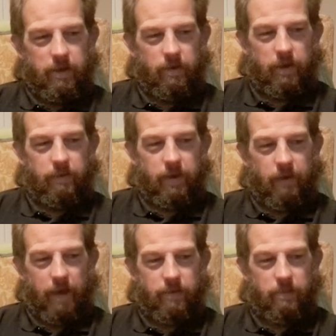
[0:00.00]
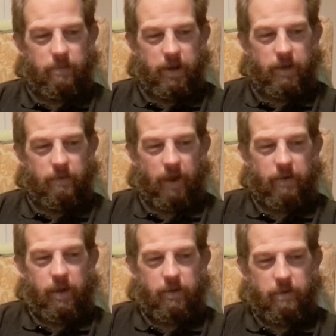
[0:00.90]
trying to think of how to put it without
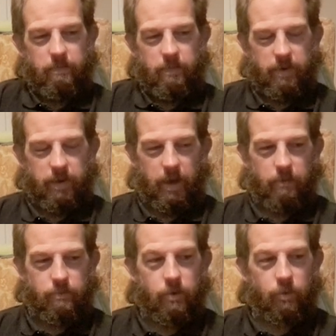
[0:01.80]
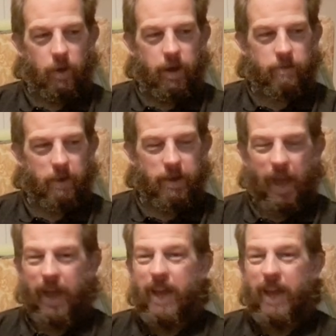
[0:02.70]
using like rude words, but yeah,